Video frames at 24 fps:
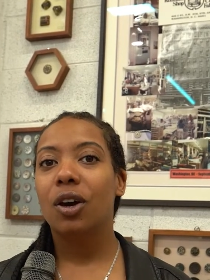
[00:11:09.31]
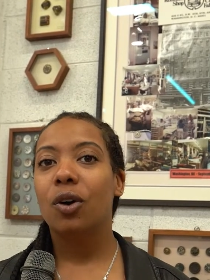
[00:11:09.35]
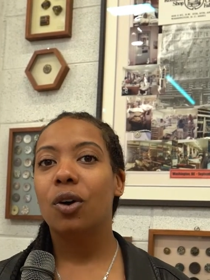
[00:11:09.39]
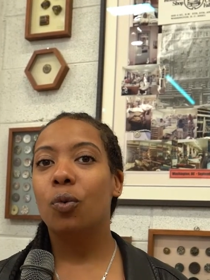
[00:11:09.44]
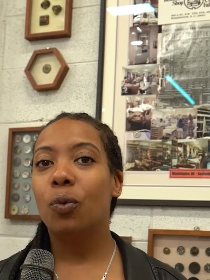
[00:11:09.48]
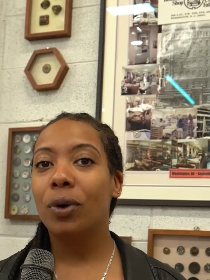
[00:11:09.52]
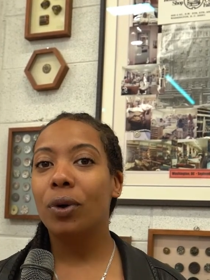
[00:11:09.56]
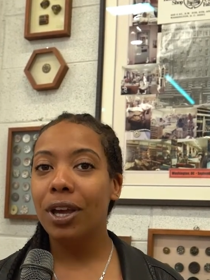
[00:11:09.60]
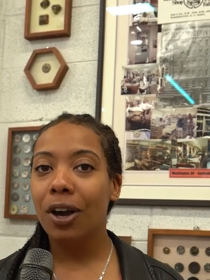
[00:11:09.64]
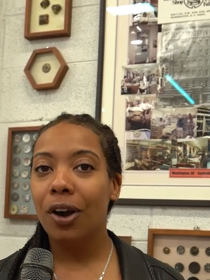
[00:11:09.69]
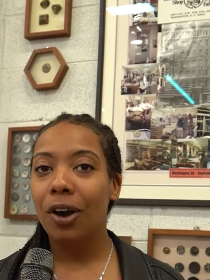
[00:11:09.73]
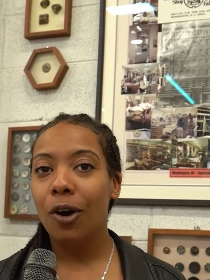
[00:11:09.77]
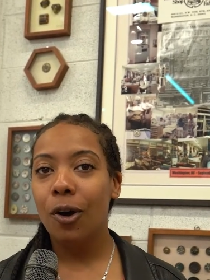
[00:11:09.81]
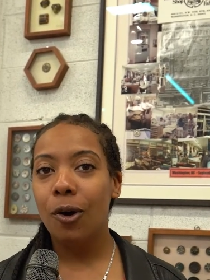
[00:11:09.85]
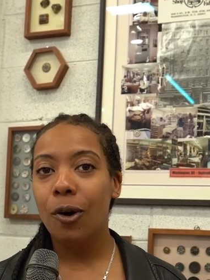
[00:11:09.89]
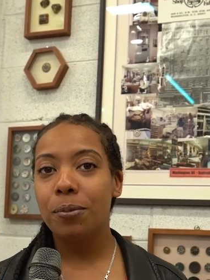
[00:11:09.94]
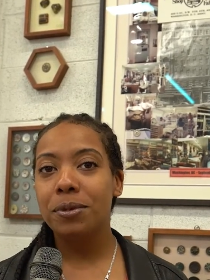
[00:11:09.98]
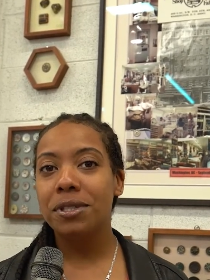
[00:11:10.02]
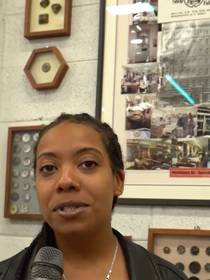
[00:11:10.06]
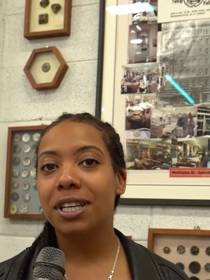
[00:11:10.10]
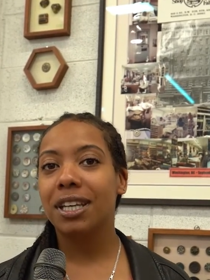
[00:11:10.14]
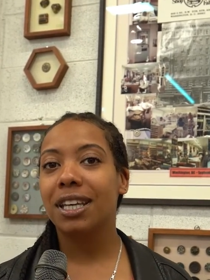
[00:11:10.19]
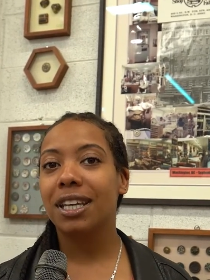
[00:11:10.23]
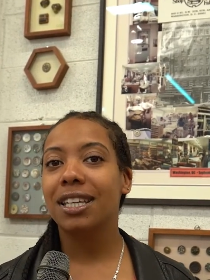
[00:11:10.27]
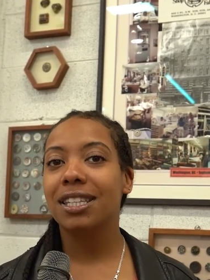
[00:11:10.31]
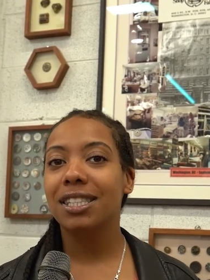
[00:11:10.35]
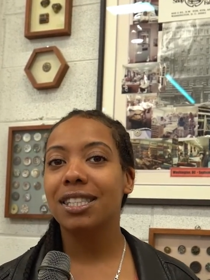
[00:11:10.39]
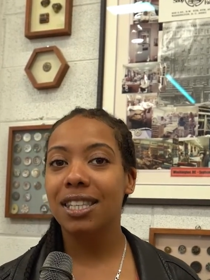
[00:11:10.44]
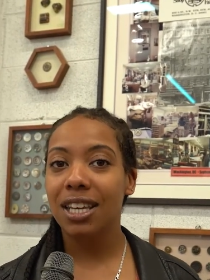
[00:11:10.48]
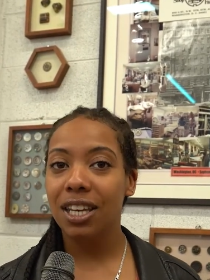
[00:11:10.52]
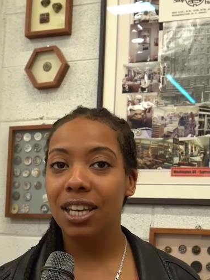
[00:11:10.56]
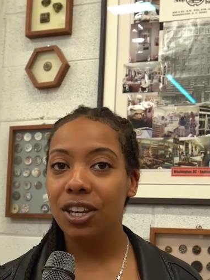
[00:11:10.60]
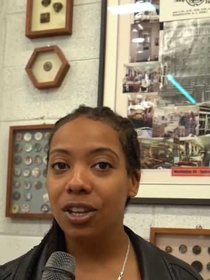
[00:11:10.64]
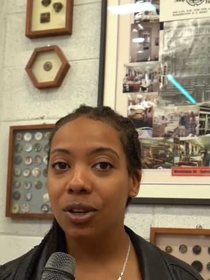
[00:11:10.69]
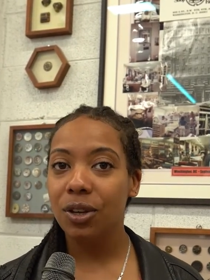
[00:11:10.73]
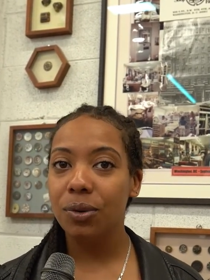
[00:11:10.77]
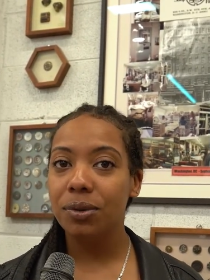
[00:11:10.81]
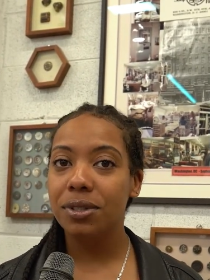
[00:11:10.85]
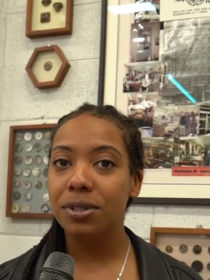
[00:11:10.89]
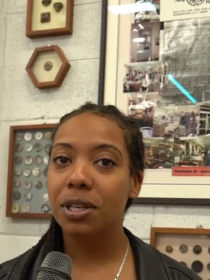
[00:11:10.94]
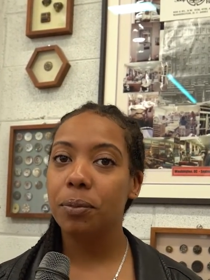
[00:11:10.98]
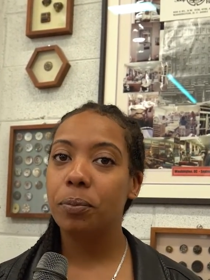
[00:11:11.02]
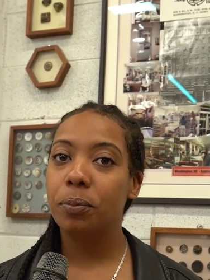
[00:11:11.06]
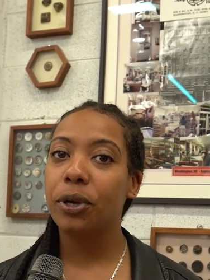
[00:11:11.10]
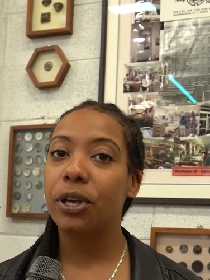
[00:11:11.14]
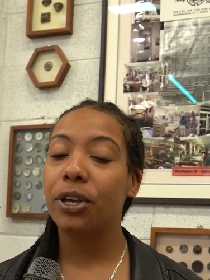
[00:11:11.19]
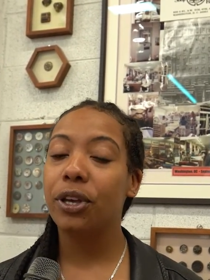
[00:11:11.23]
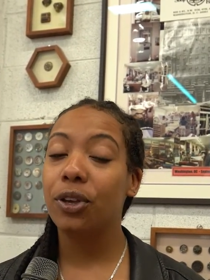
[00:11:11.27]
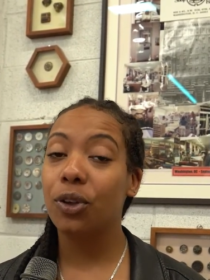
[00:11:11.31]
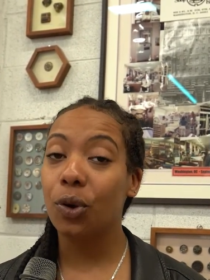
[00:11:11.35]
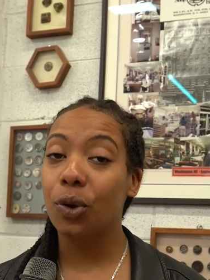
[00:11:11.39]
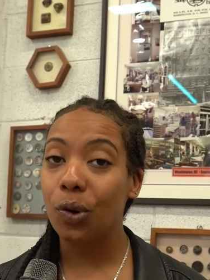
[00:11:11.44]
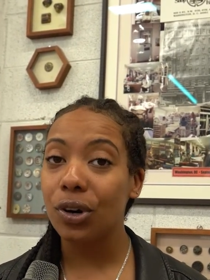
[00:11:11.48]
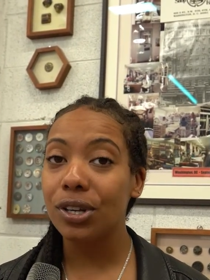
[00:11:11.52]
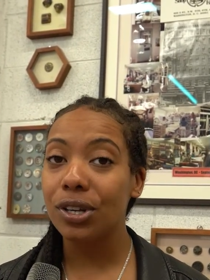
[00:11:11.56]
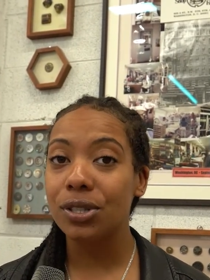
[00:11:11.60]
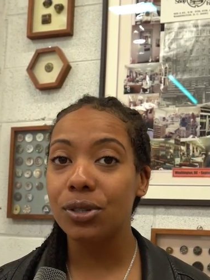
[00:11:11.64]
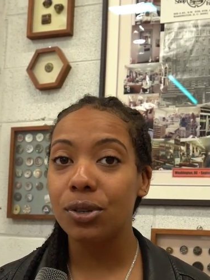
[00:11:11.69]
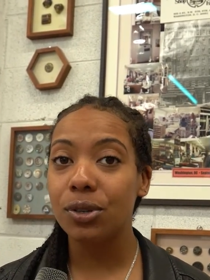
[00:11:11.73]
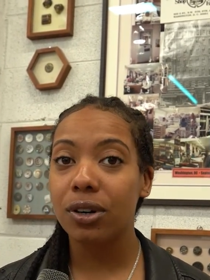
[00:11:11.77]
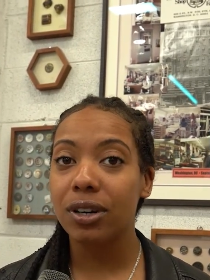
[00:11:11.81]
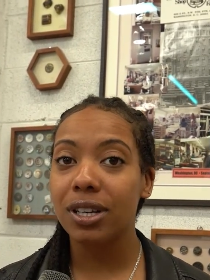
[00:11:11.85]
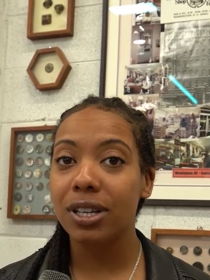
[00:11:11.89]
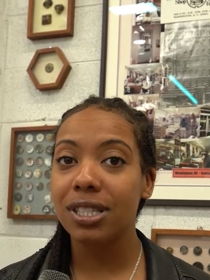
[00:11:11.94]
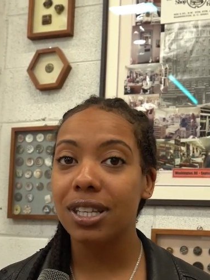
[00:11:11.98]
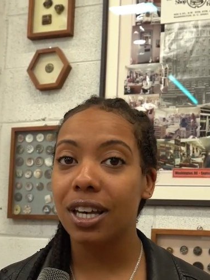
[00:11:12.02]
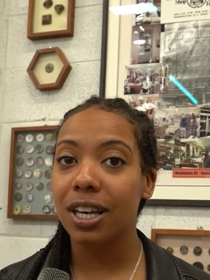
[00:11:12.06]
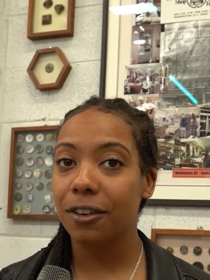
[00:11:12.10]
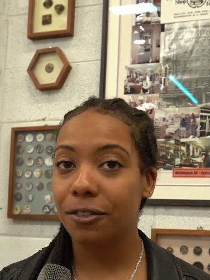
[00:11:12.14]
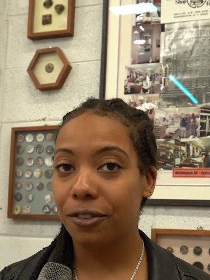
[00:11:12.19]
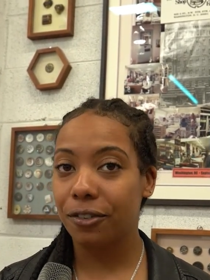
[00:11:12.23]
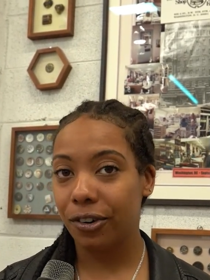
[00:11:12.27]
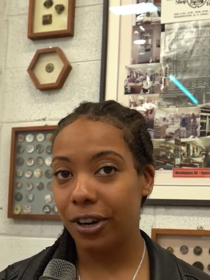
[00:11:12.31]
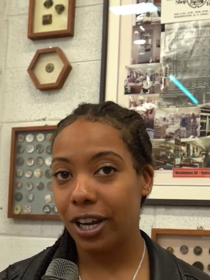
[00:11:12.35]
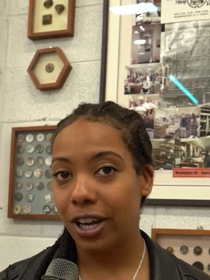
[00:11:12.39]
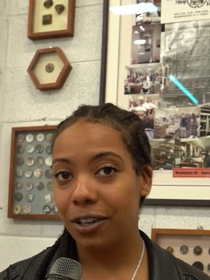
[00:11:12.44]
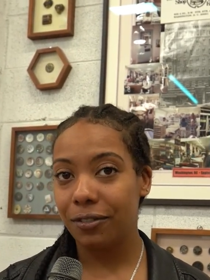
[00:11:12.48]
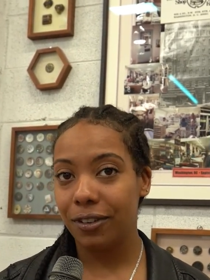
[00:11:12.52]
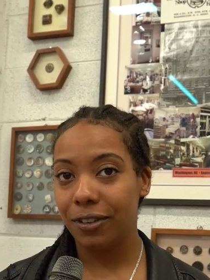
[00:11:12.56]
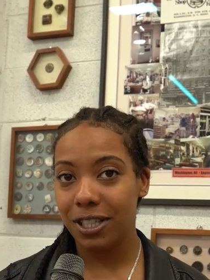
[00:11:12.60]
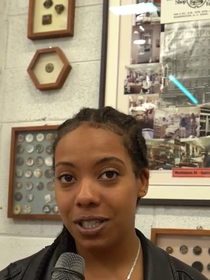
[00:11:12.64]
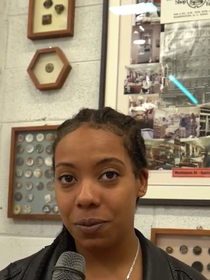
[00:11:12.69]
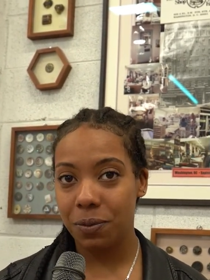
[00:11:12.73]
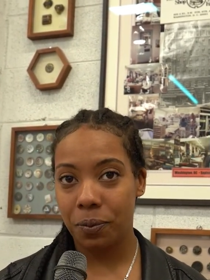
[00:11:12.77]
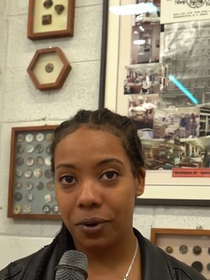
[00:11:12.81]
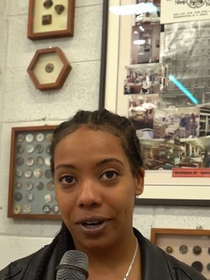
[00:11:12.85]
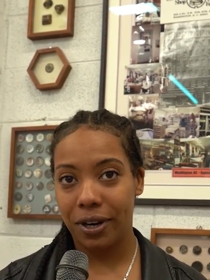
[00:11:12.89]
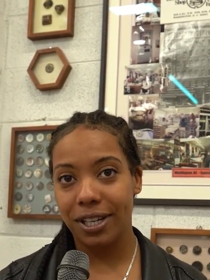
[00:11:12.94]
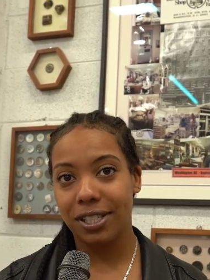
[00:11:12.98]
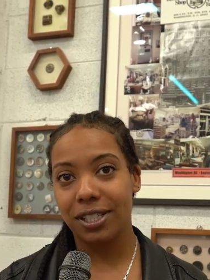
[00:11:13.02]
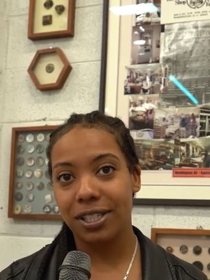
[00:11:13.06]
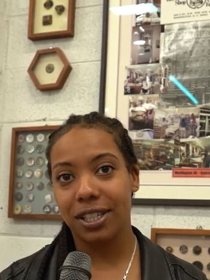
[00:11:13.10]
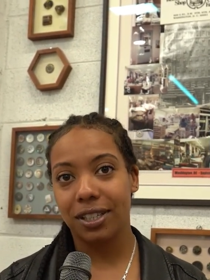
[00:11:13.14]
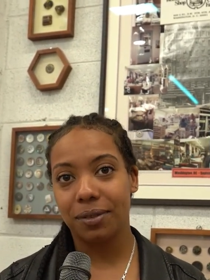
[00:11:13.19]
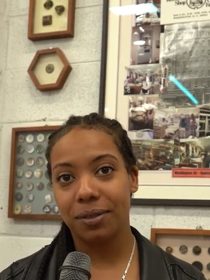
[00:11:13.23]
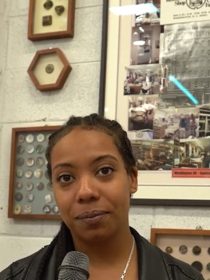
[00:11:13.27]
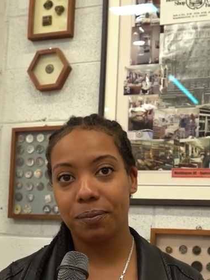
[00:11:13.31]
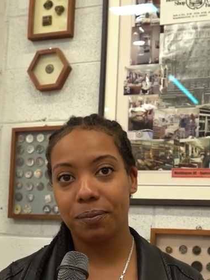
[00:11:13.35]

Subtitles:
We hope to continue to be your source of creative inspiration.